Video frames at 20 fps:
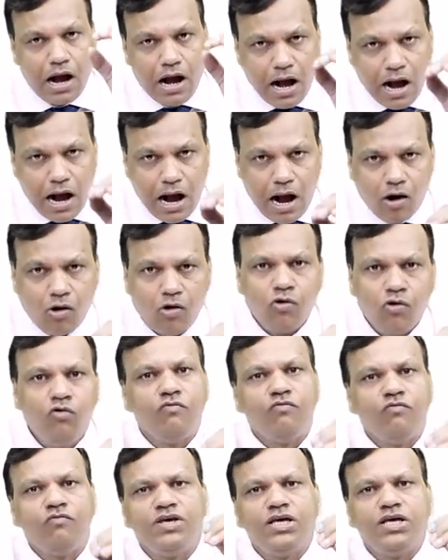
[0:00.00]
How
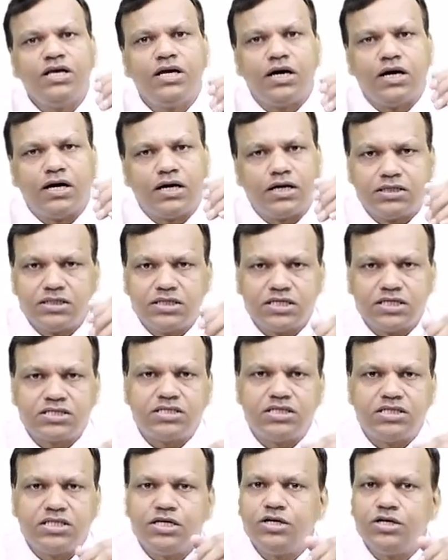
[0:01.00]
we
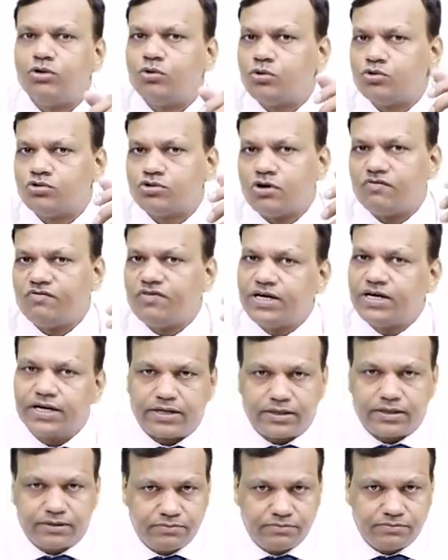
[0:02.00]
adjust the dose of a
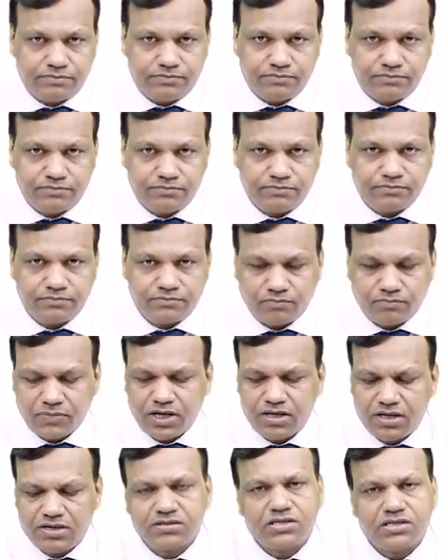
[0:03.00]
drug.
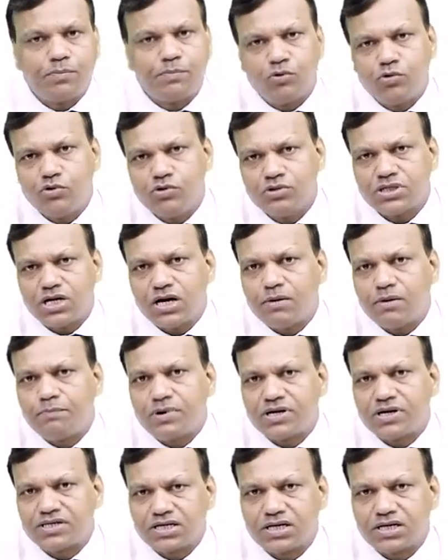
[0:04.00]
Suppose a
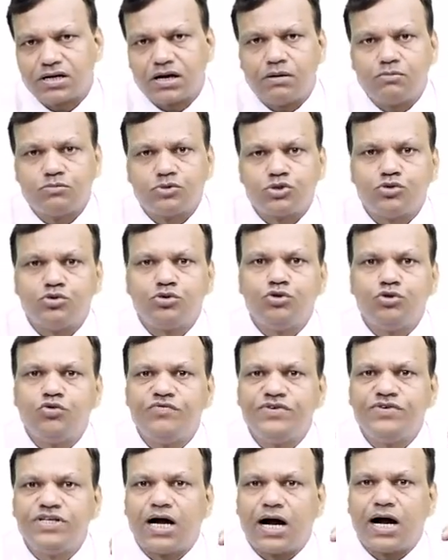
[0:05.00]
person comes to you
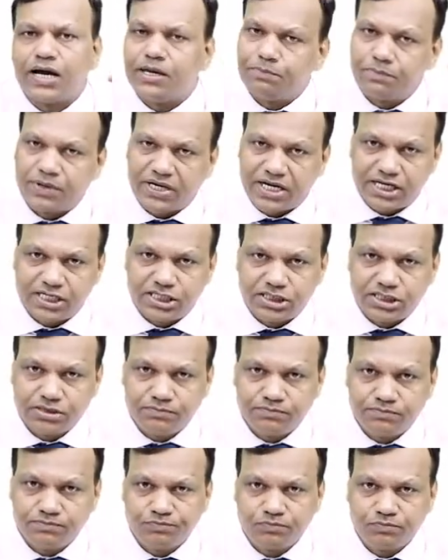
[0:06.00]
with hypertension.
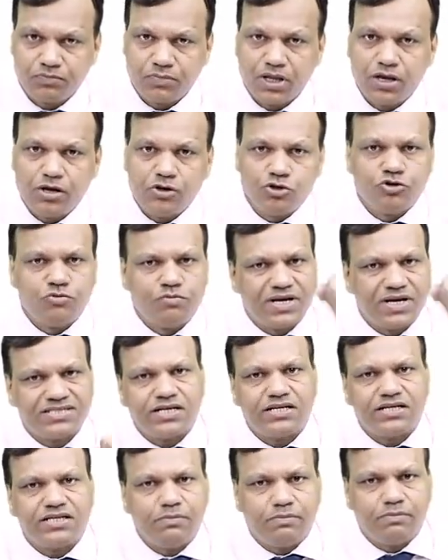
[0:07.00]
You measure
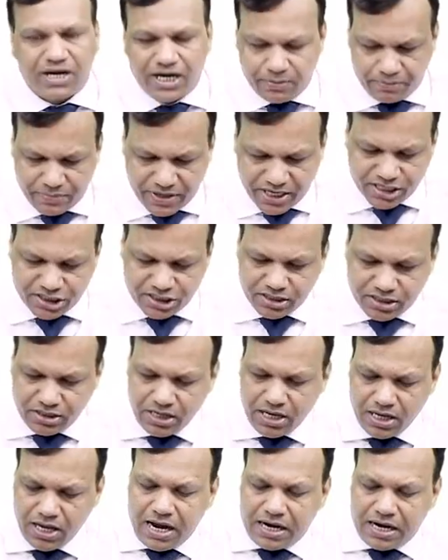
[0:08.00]
the blood pressure,
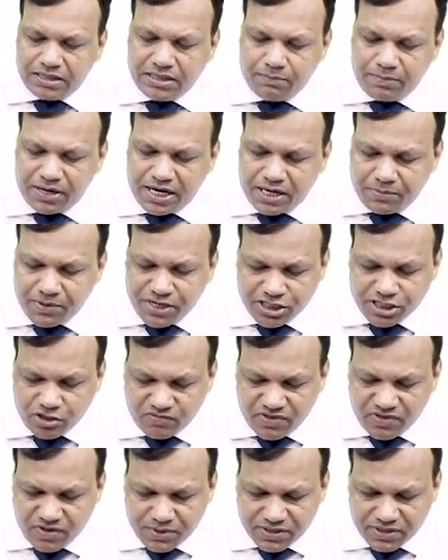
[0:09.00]
and the blood pressure of
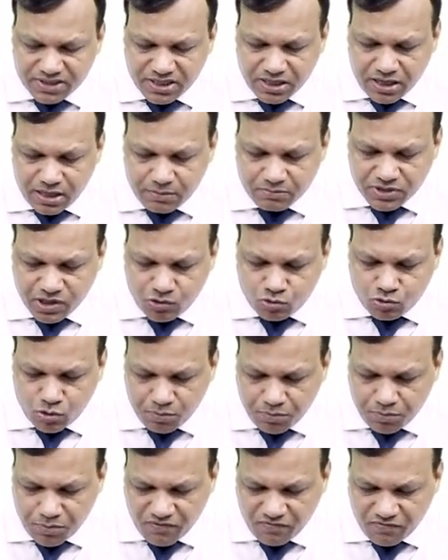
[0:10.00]
the person comes out to
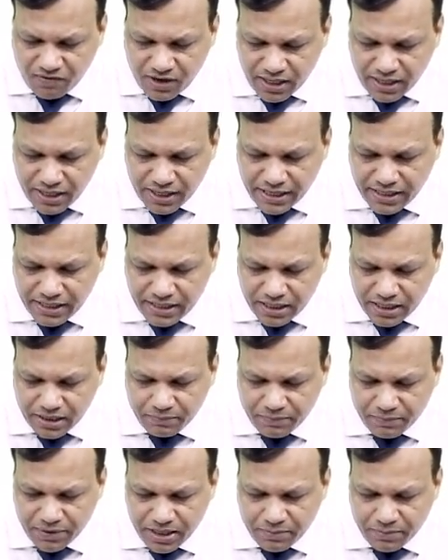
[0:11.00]
be 180
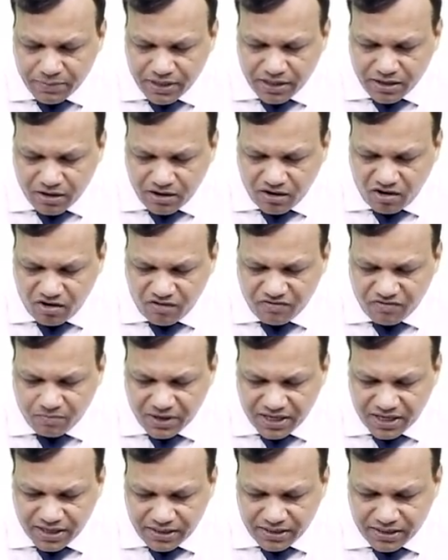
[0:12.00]
millimeter of
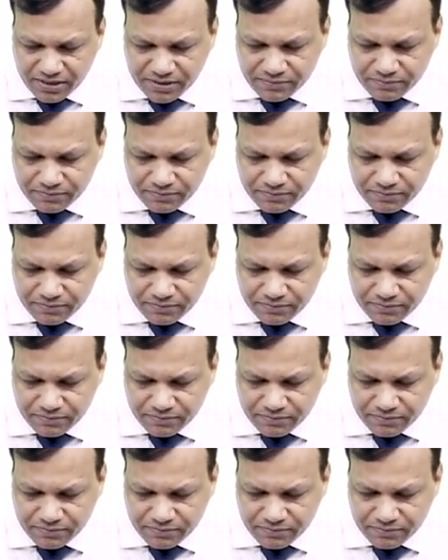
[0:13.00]
mercury.